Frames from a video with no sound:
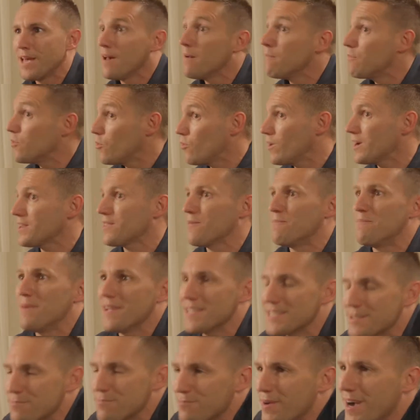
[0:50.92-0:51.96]
But one of the
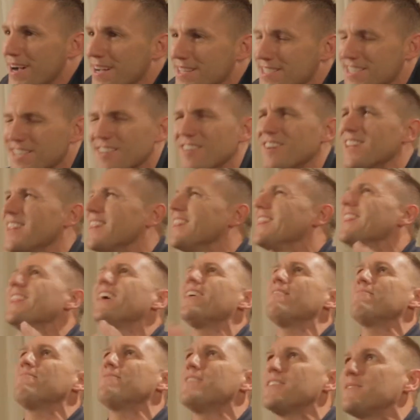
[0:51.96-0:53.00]
best parts, and I
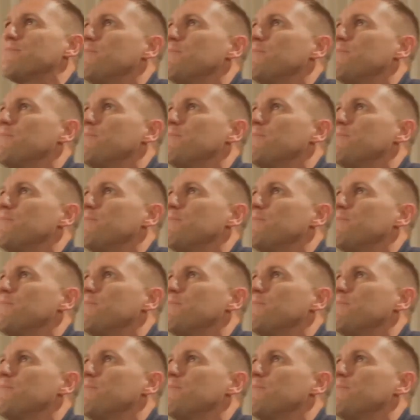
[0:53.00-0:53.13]
love this